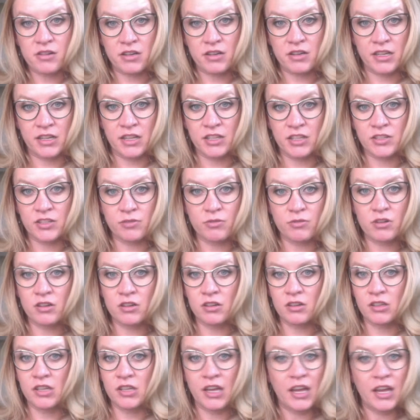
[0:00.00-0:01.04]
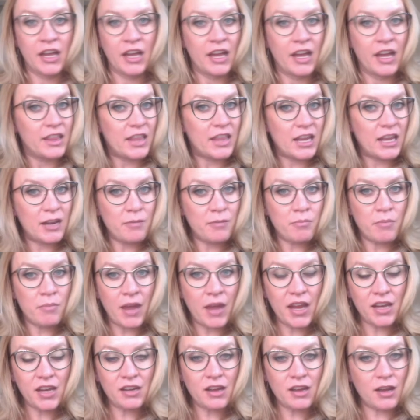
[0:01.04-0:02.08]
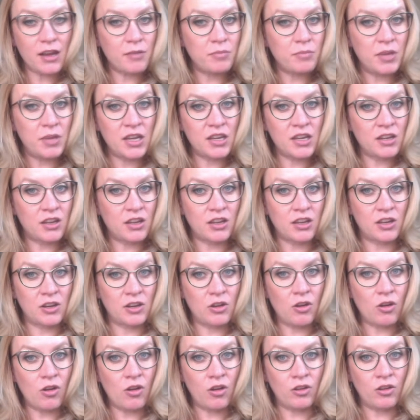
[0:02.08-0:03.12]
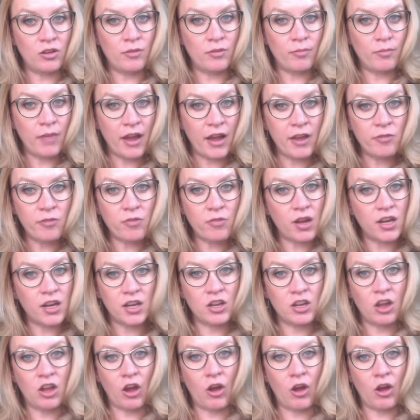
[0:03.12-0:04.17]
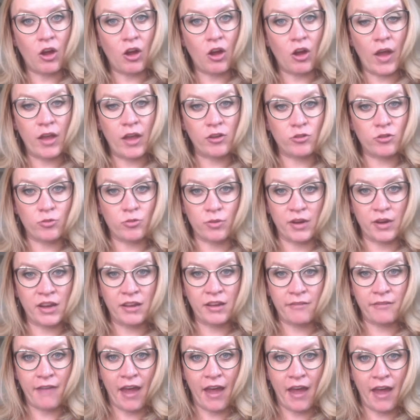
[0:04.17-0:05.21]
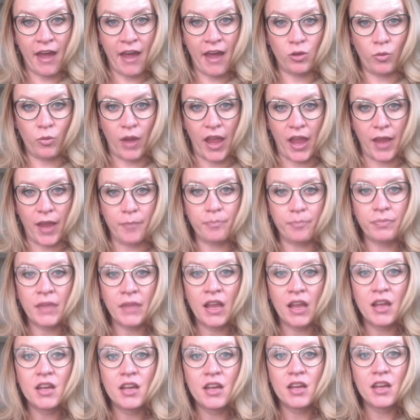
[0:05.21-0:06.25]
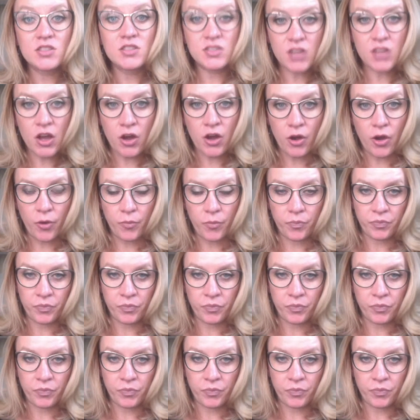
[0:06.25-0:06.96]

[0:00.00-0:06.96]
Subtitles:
in this world, then it might not be a good goal. You might want to go and reevaluate. So